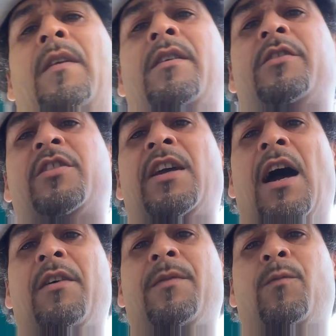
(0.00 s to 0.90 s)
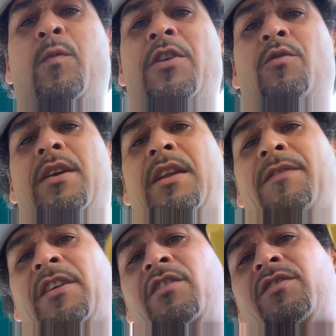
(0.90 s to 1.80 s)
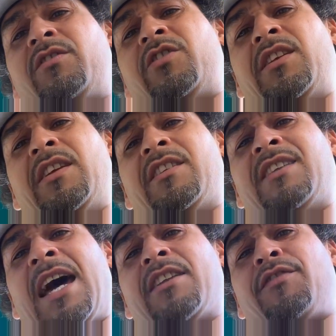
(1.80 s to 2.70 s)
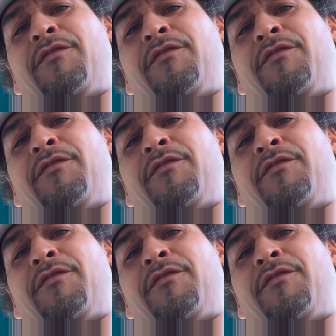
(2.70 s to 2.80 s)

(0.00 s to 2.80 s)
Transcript: See how when you get it, this shit is not as